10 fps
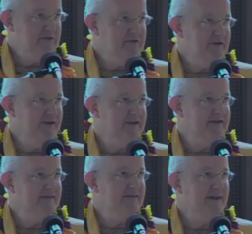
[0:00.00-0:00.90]

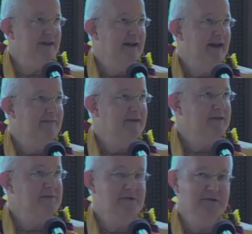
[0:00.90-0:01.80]
custom and by
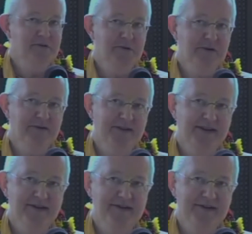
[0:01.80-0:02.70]
spiritual
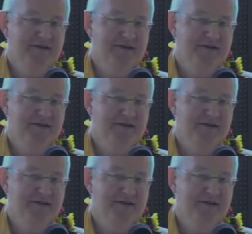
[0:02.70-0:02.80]
qualification, he's